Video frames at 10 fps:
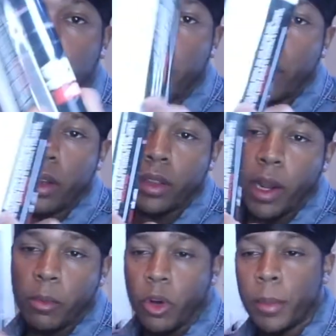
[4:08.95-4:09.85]

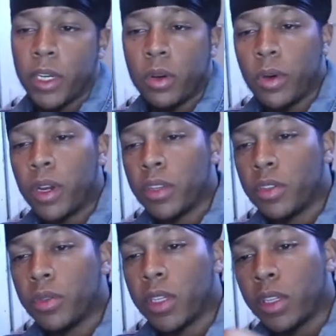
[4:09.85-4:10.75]
that I'm gonna be doing is
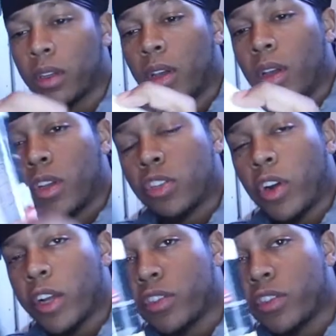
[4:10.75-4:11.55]
using scratch